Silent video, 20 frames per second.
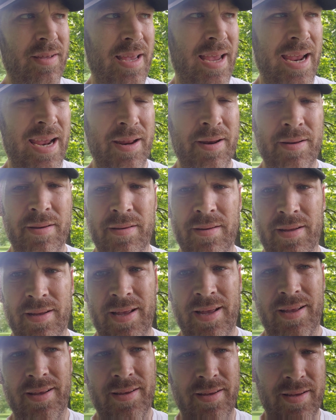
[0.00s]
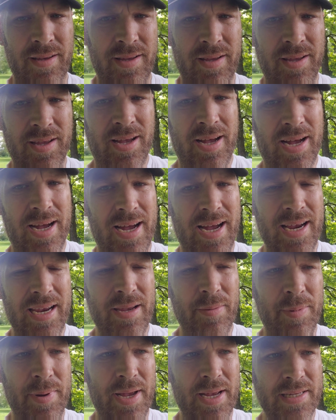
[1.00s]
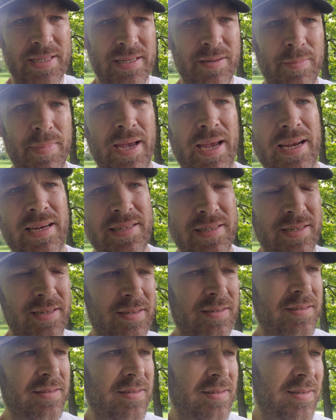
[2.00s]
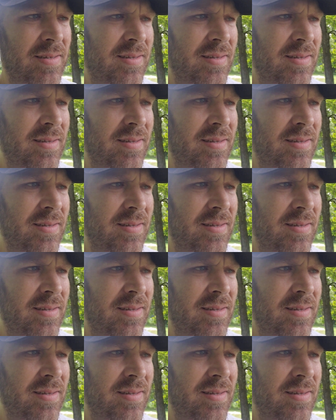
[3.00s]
and high capacity magazines.